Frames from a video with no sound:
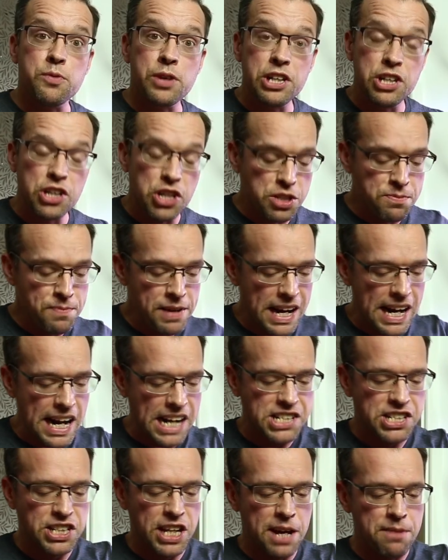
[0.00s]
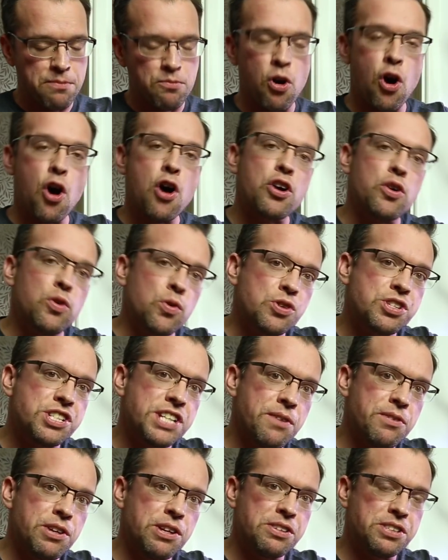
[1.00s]
We're going to use mini landscape rock or
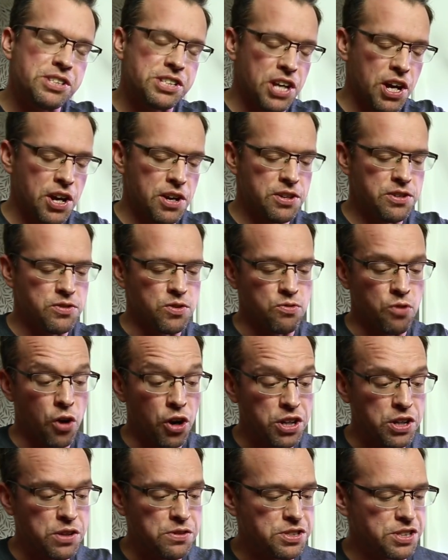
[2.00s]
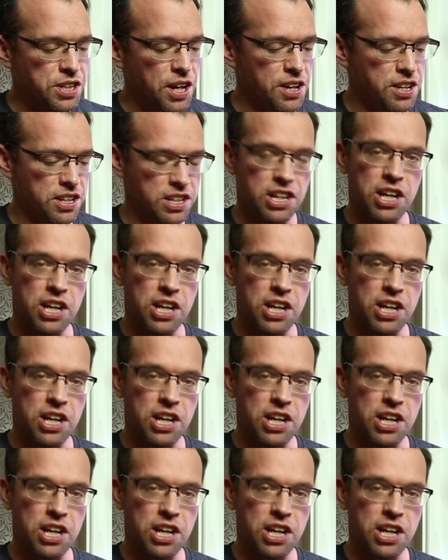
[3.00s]
Sirius stone or Ryu stone.